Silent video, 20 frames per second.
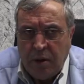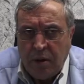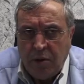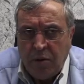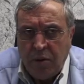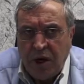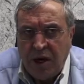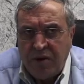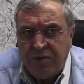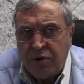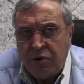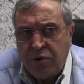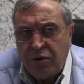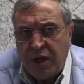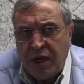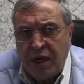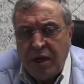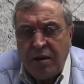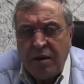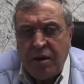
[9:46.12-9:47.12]
We have
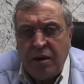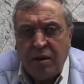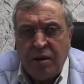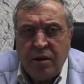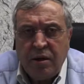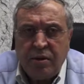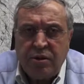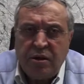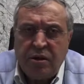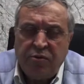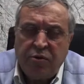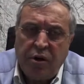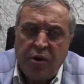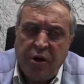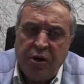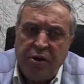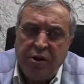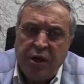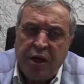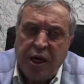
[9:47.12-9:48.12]
today
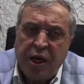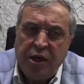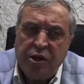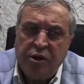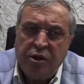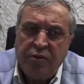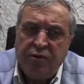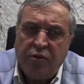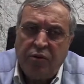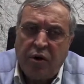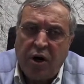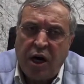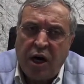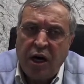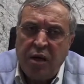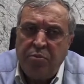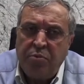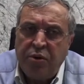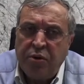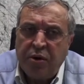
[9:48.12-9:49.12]
several indications for
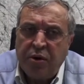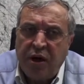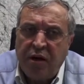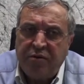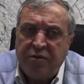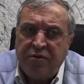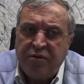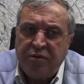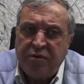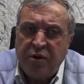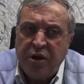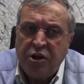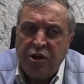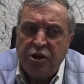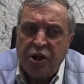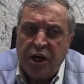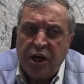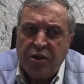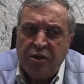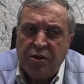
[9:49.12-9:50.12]
iPRF:
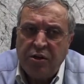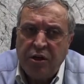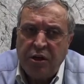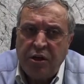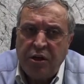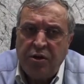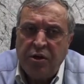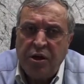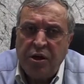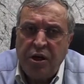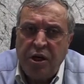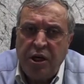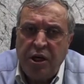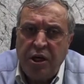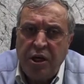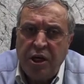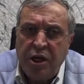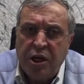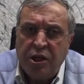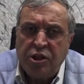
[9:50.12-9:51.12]
injection in the
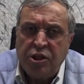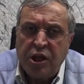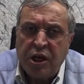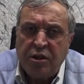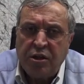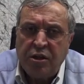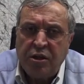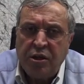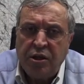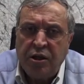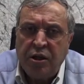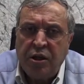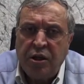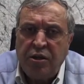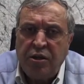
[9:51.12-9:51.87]
knee, injection in the